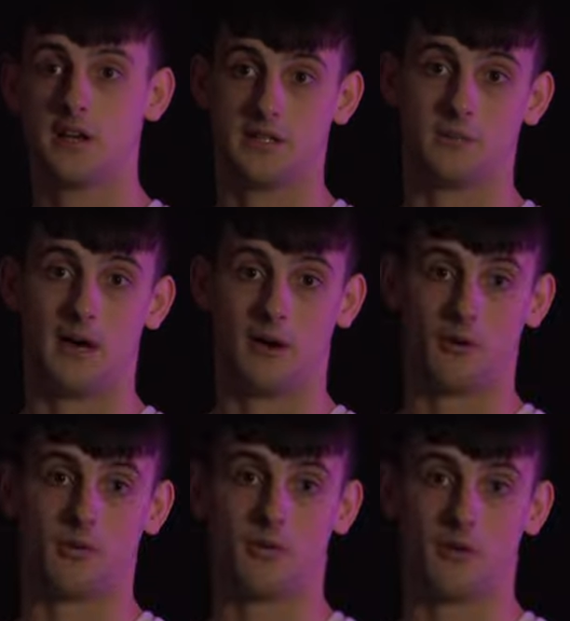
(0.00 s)
It's about
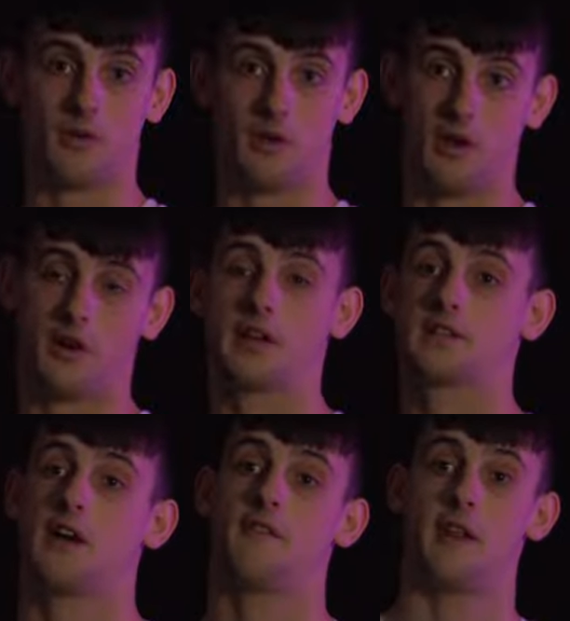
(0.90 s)
learning
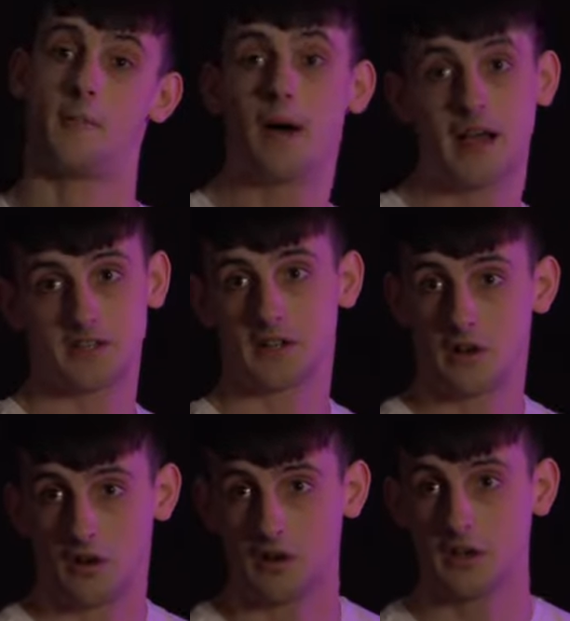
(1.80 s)
stuff and then passing
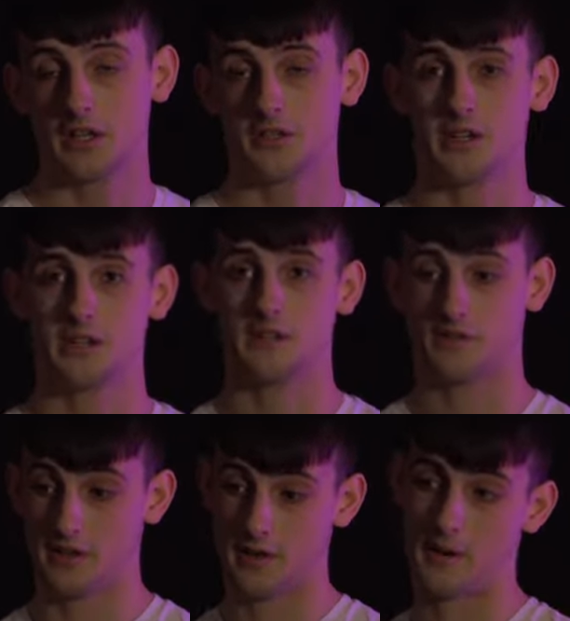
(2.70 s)
on, especially
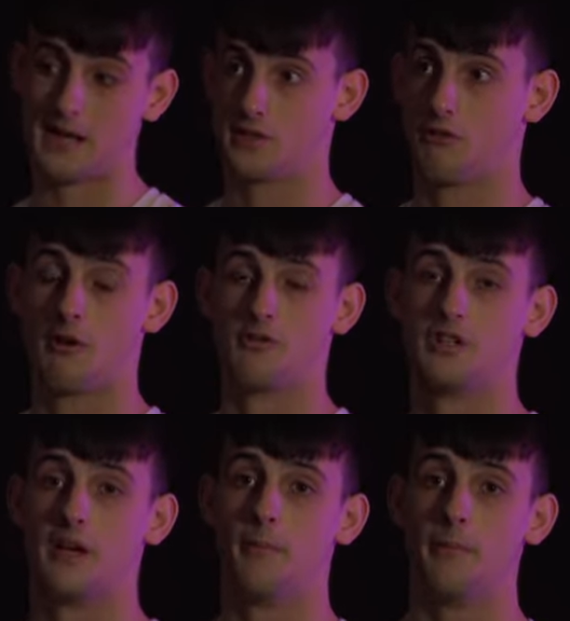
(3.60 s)
feeding it back to your own
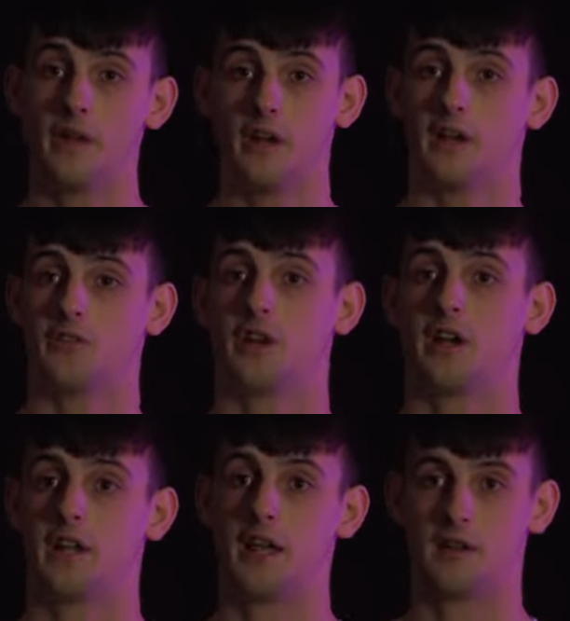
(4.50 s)
gym and trying
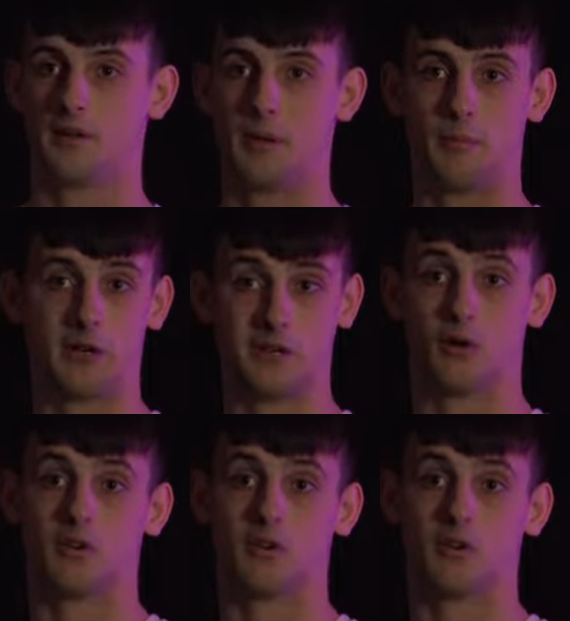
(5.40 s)
to get the people at your